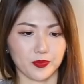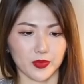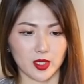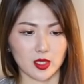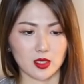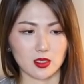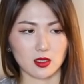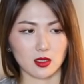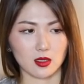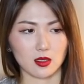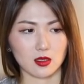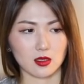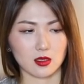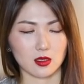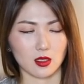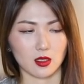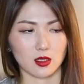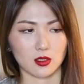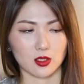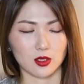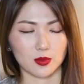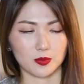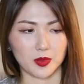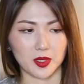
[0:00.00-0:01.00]
This is
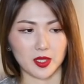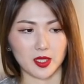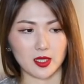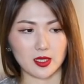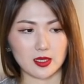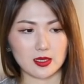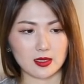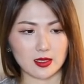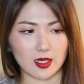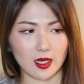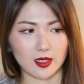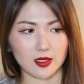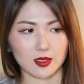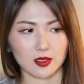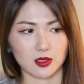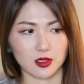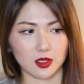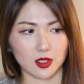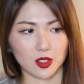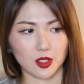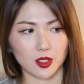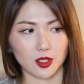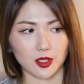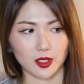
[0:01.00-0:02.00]
the Speedy size
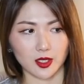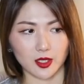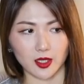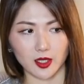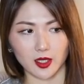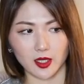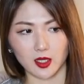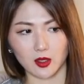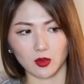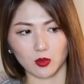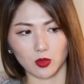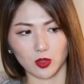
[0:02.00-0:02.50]
30,